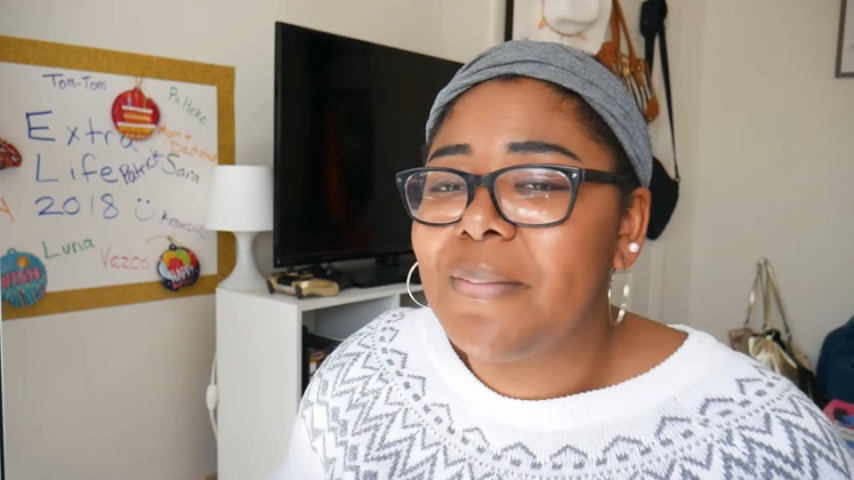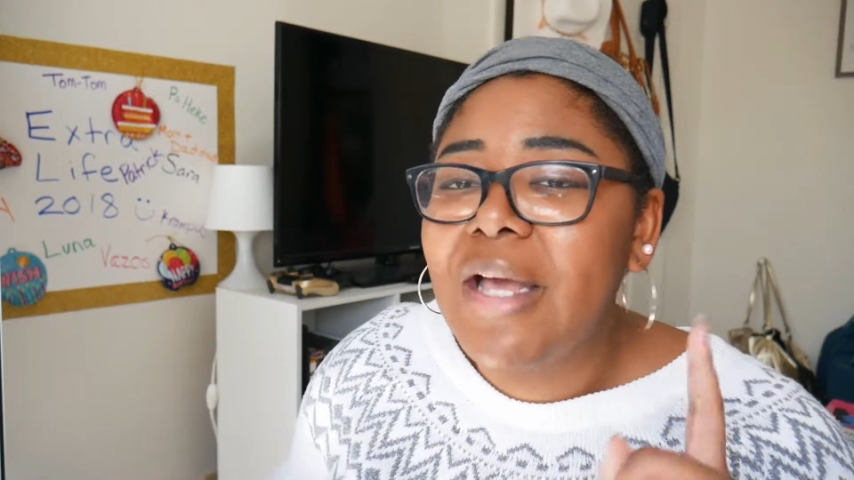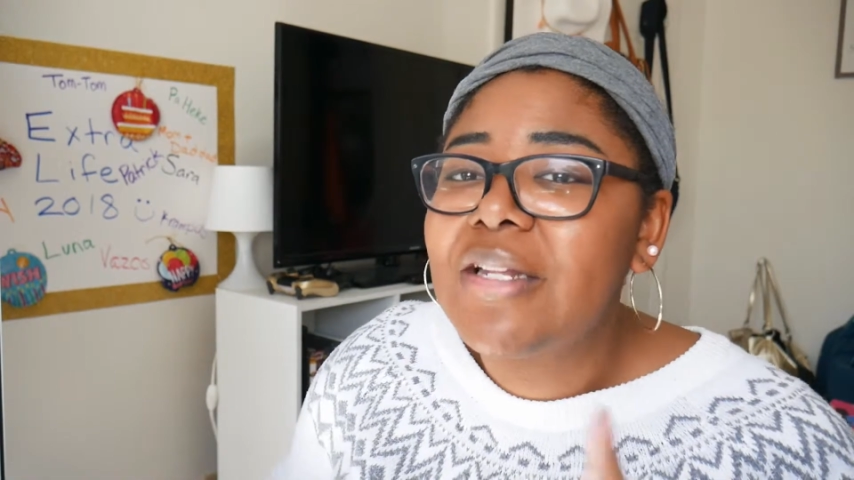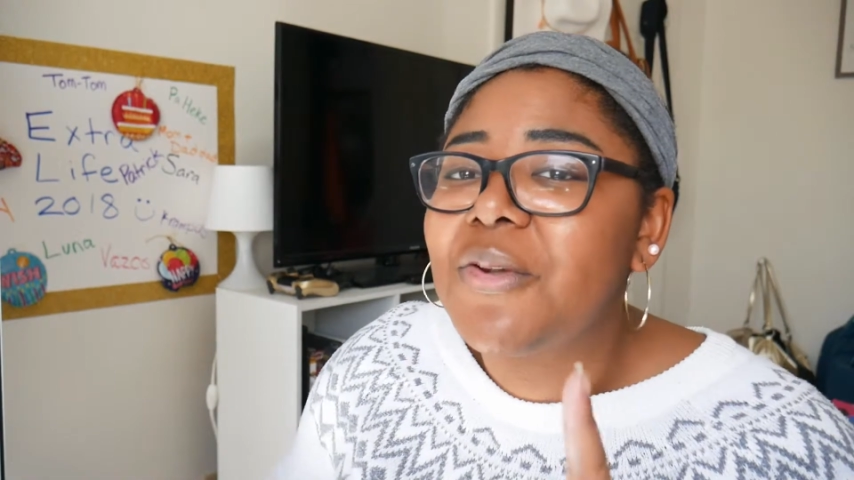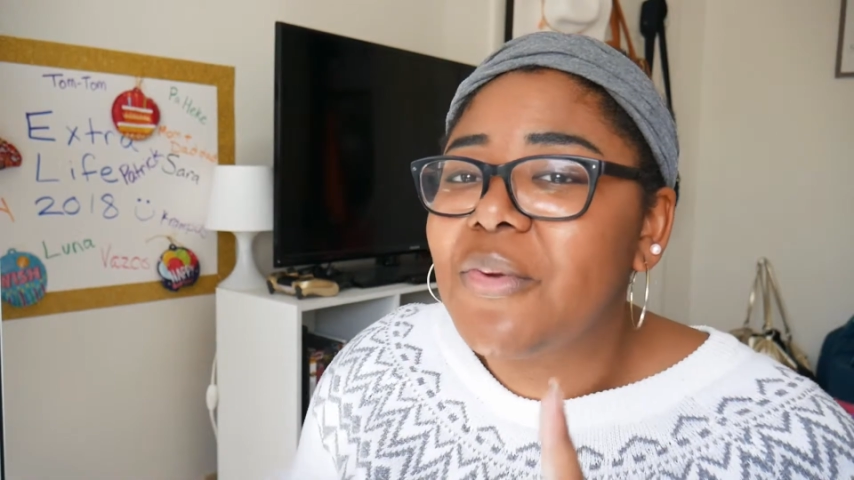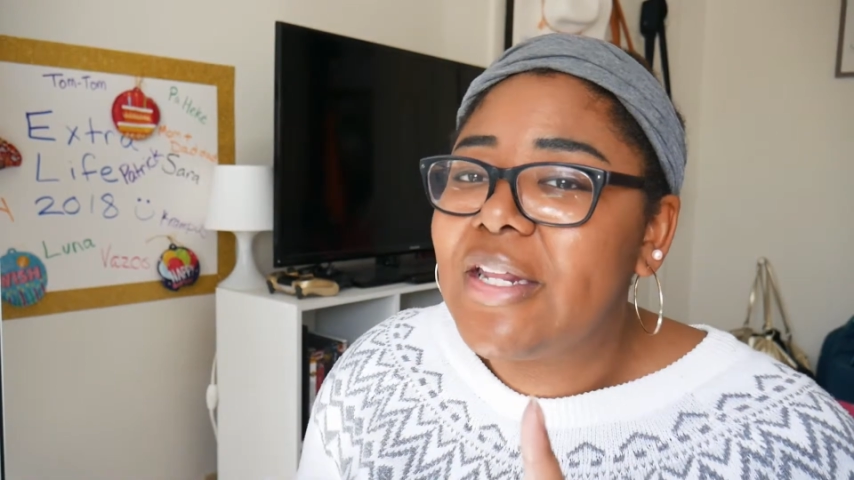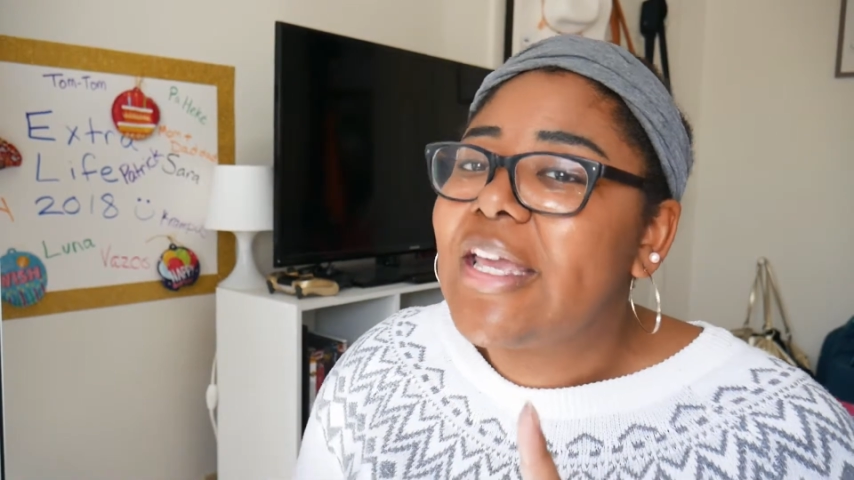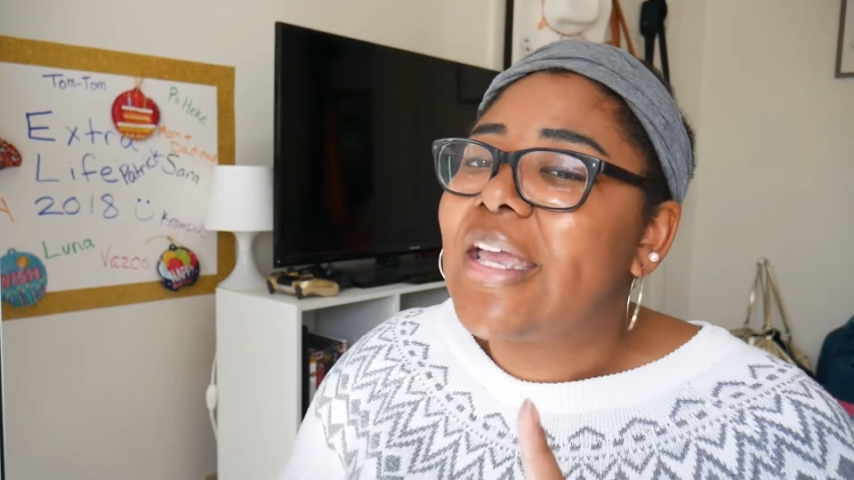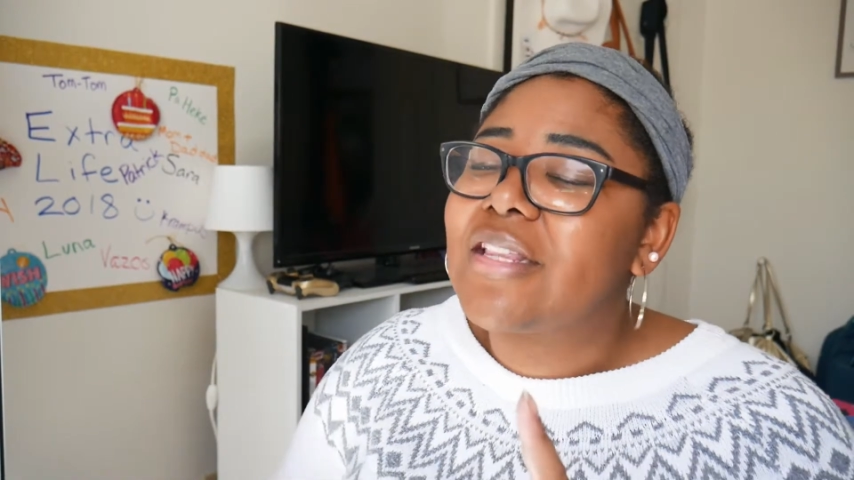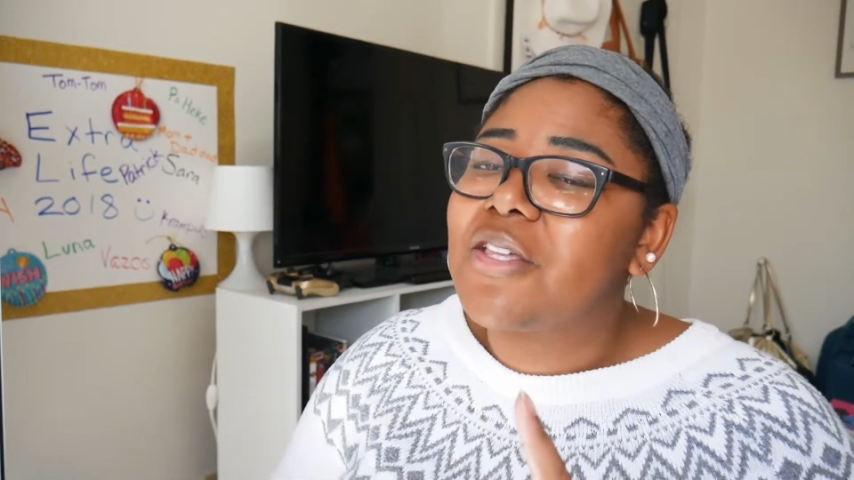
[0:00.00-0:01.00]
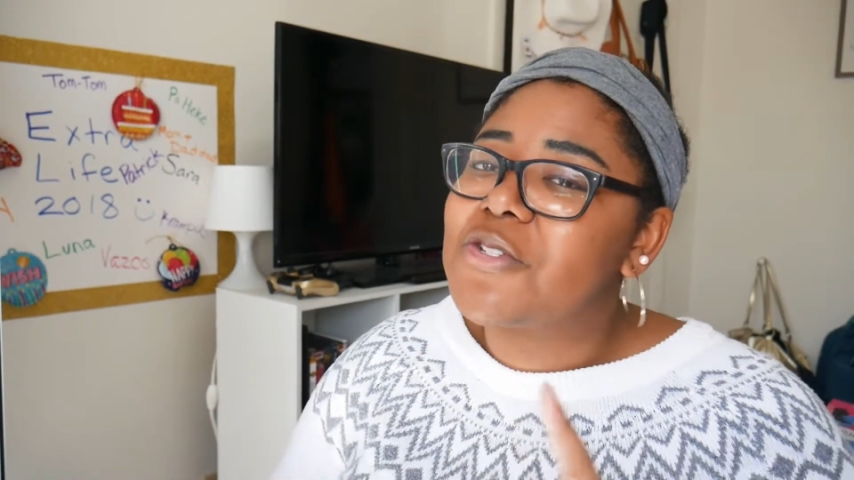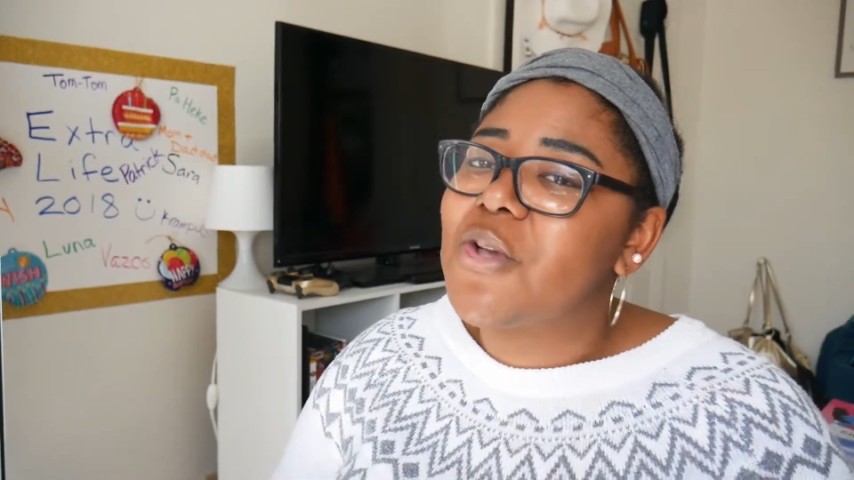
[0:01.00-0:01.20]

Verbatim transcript: I'm not done reading it yet though,